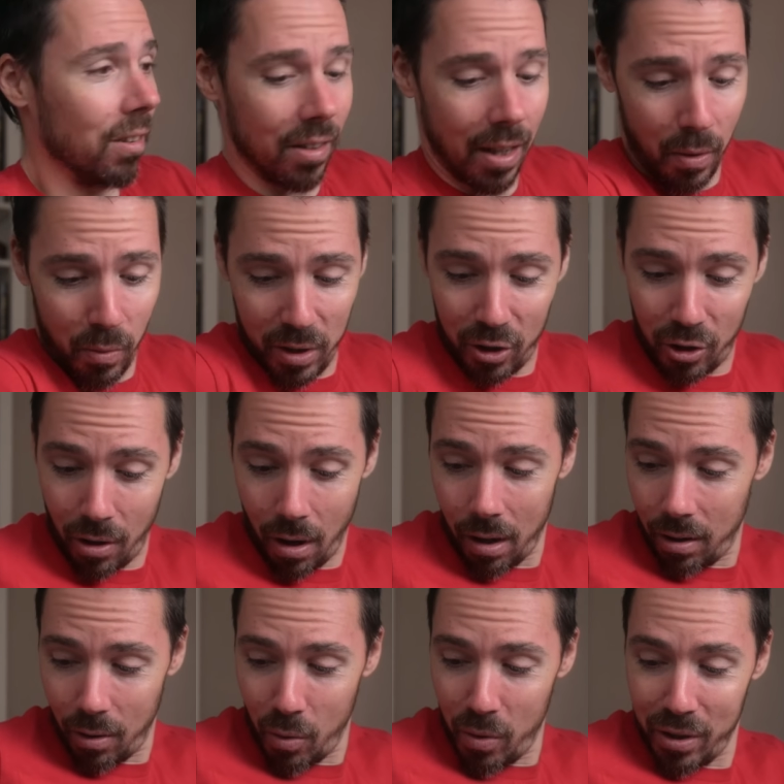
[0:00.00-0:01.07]
That one's
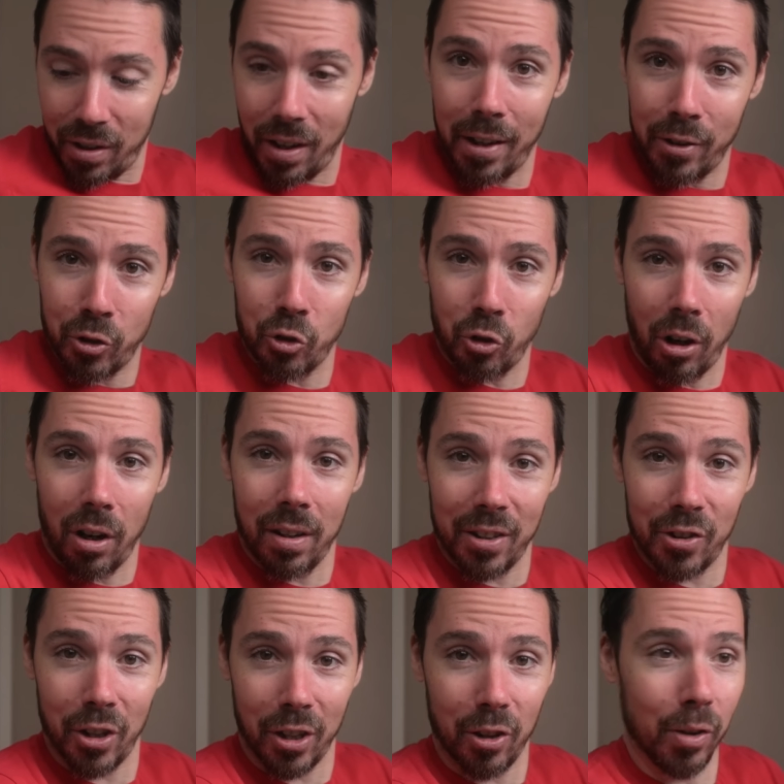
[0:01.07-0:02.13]
not always as strong
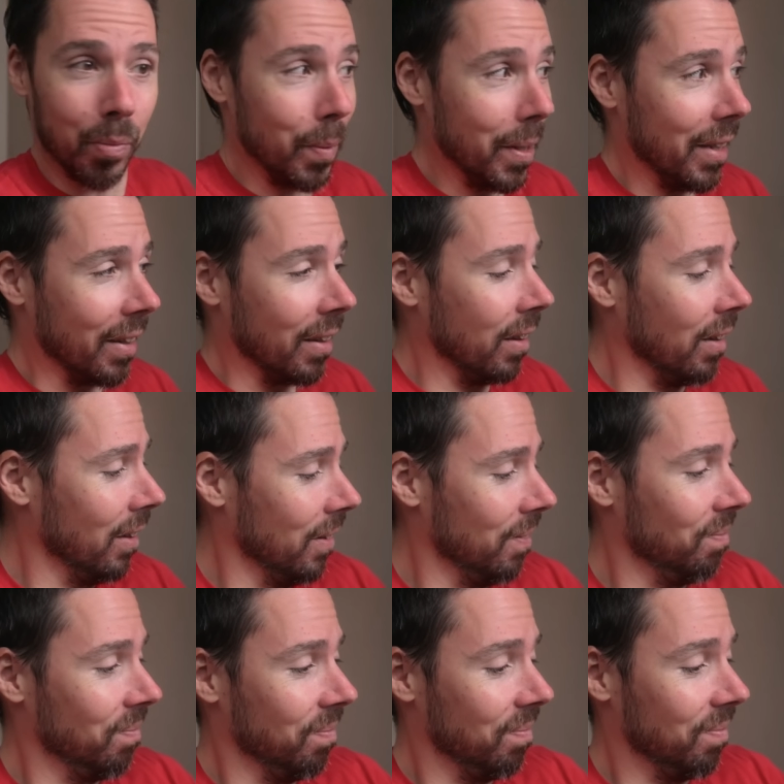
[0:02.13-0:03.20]
as it could be.
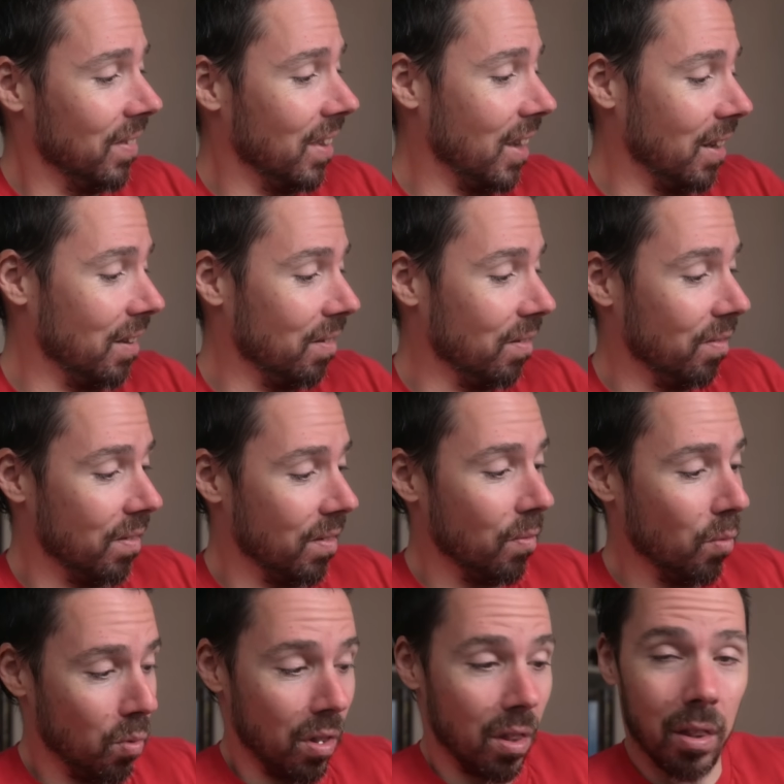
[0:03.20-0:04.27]
And then
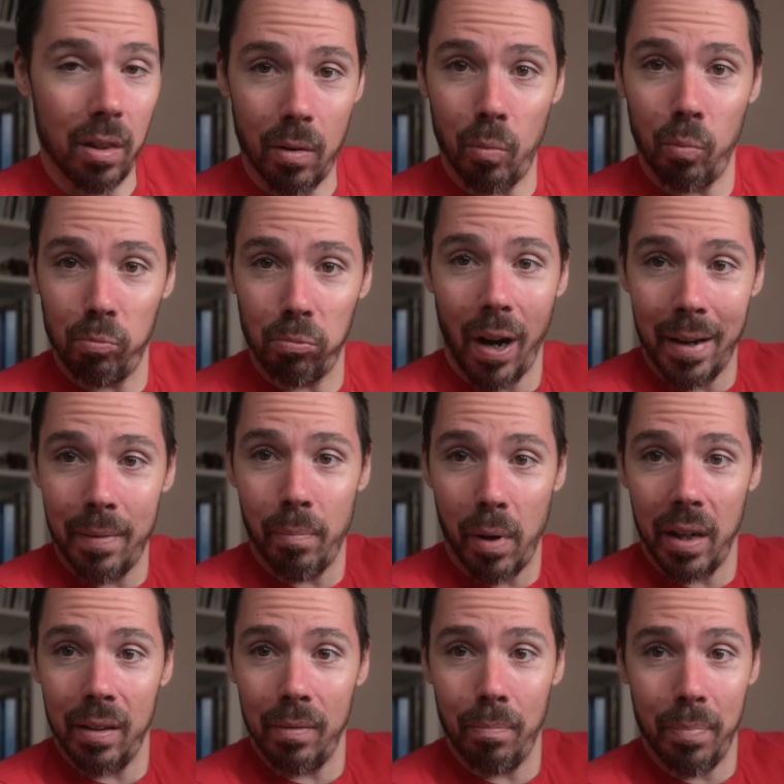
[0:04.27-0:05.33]
the red
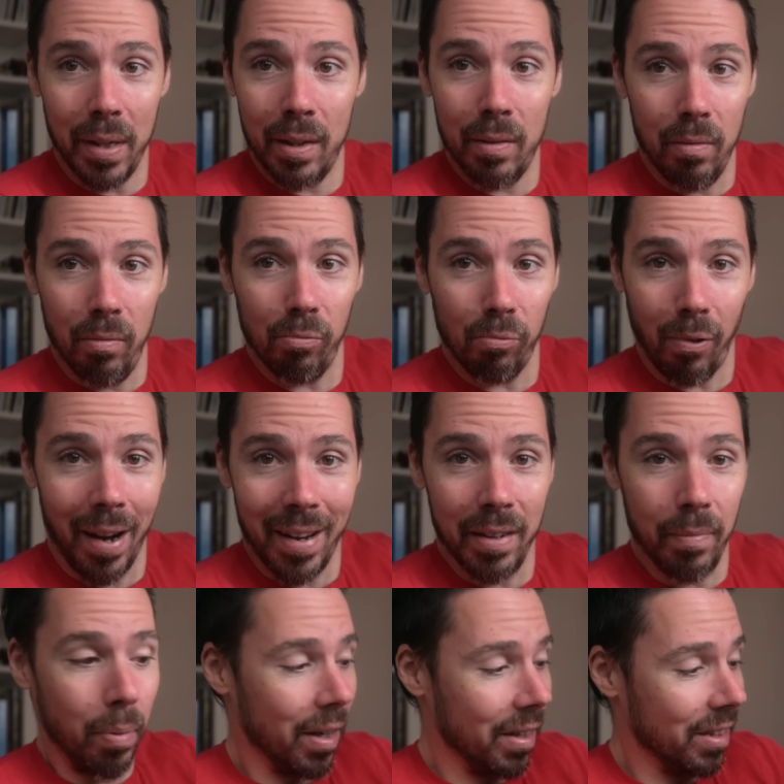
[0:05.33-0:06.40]
button, big
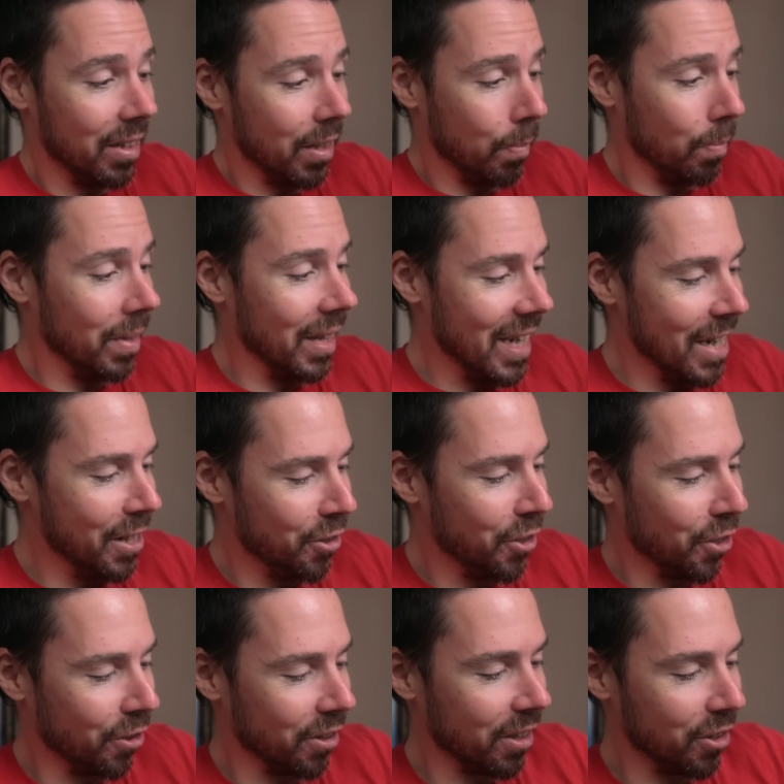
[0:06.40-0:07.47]
red button, something
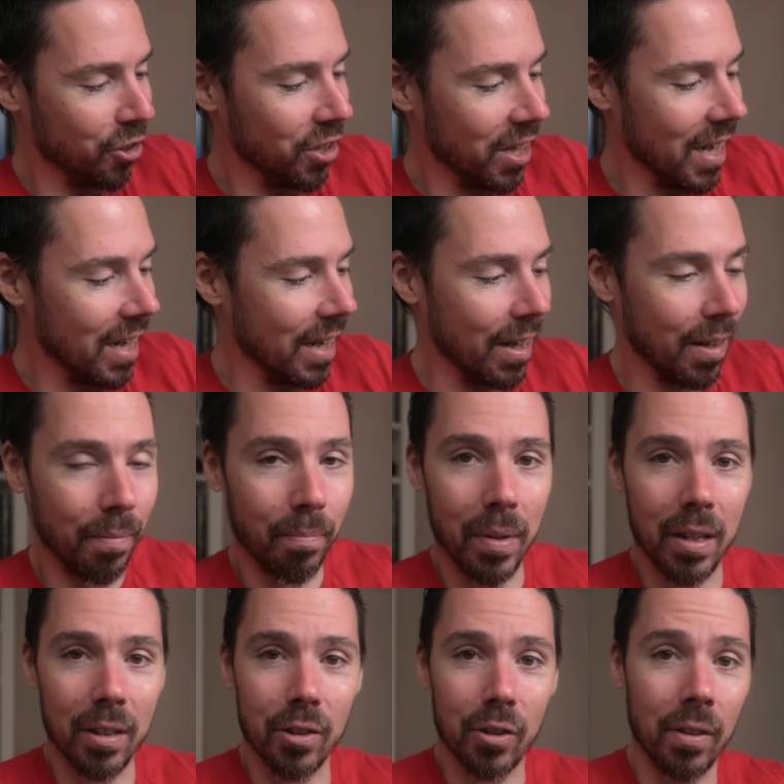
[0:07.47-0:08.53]
easier to see.
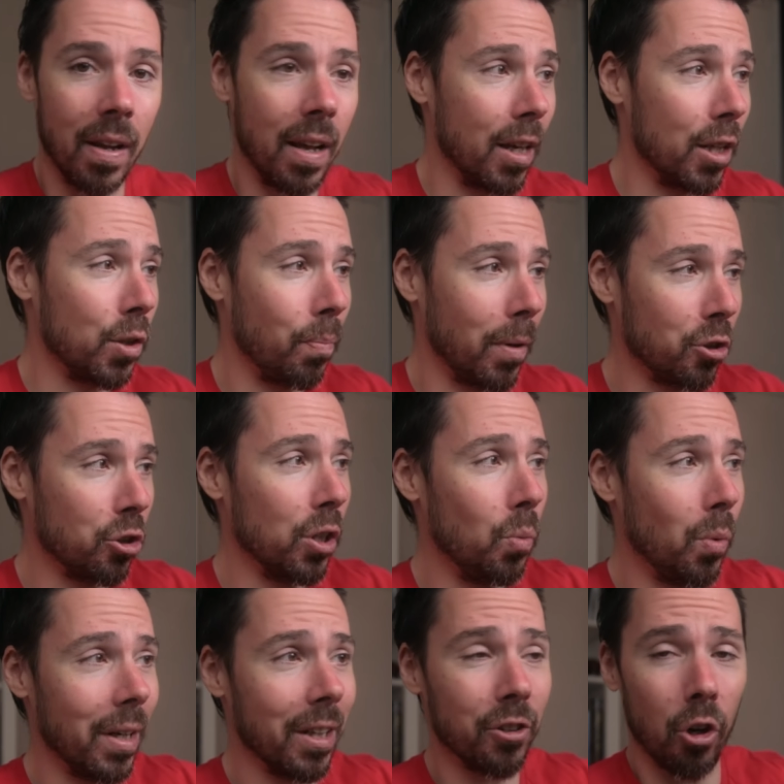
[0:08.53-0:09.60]
Because especially
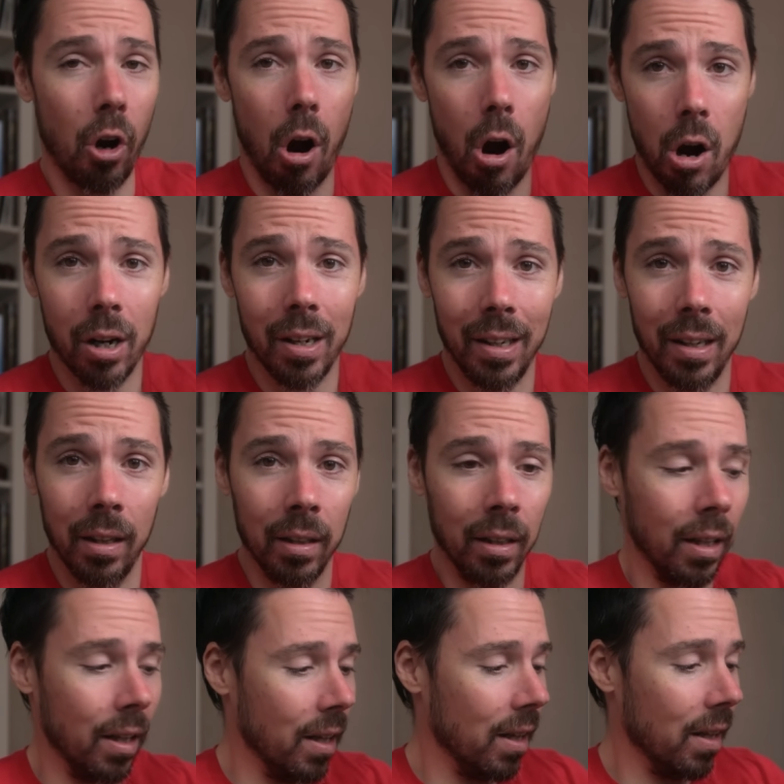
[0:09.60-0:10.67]
when it's on,
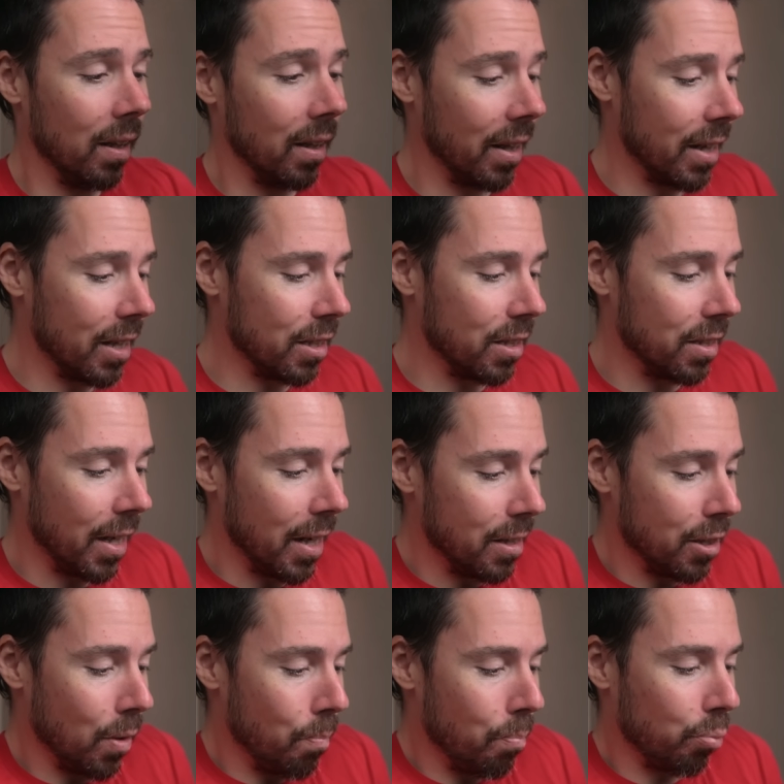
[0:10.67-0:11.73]
like it's say
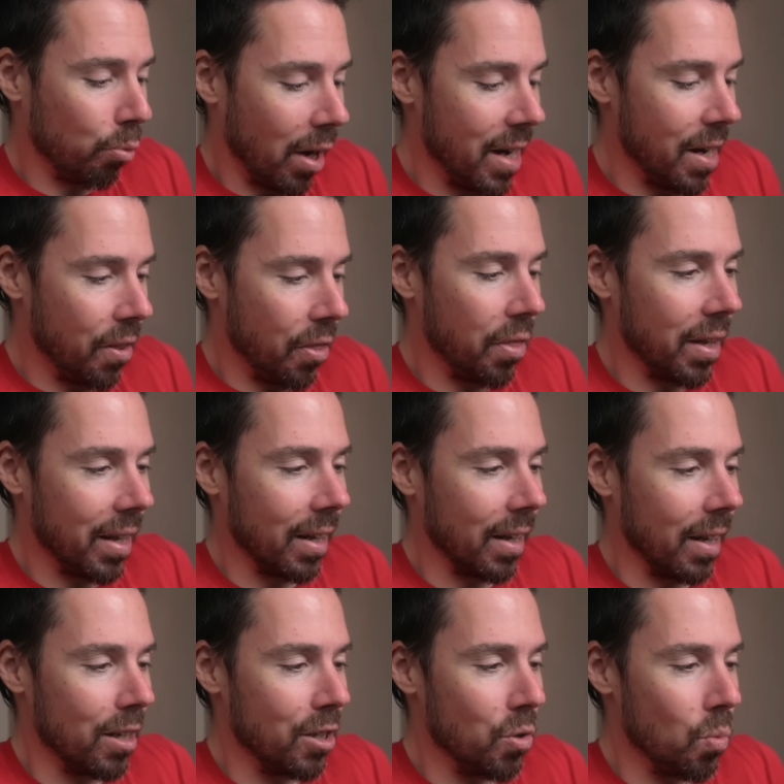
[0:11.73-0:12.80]
it's a bright
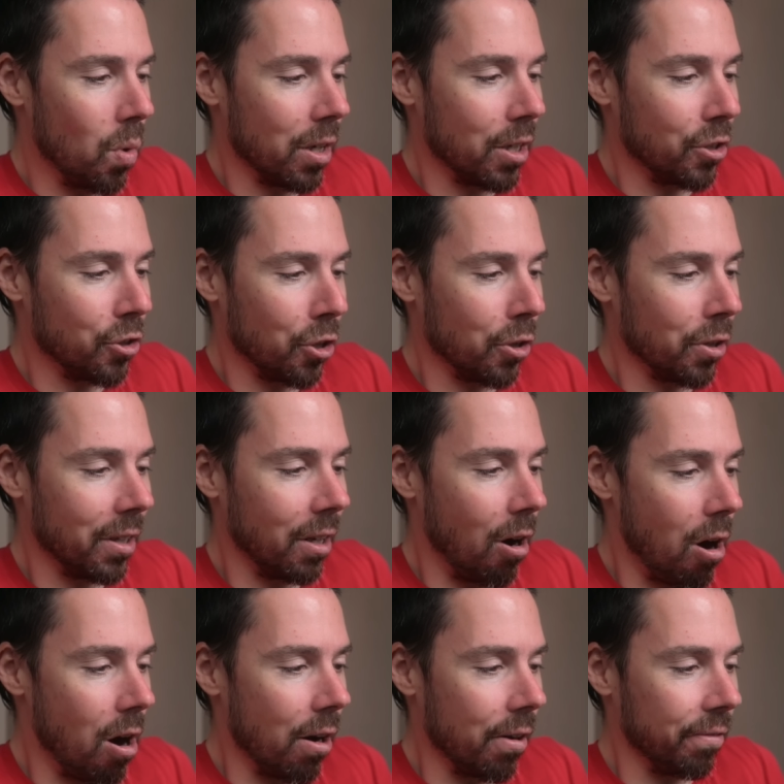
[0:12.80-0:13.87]
thing and you want to turn it
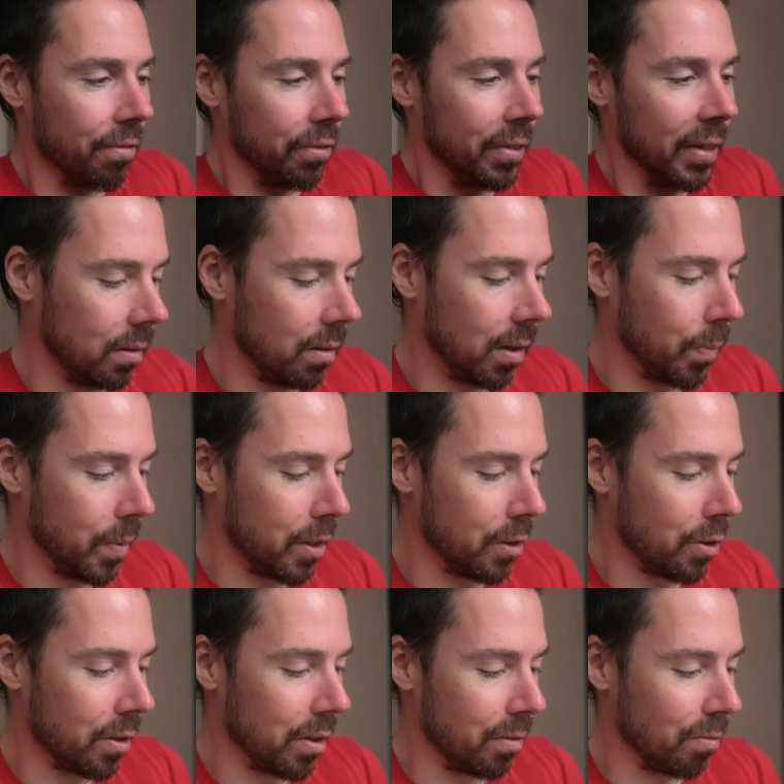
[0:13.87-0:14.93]
off. Let me
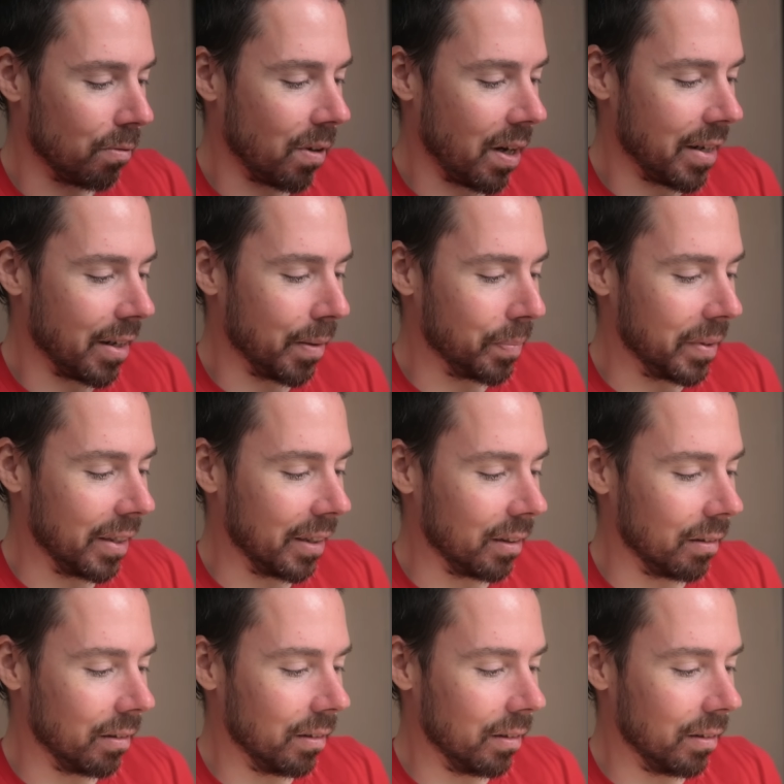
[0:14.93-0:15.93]
turn it right up there.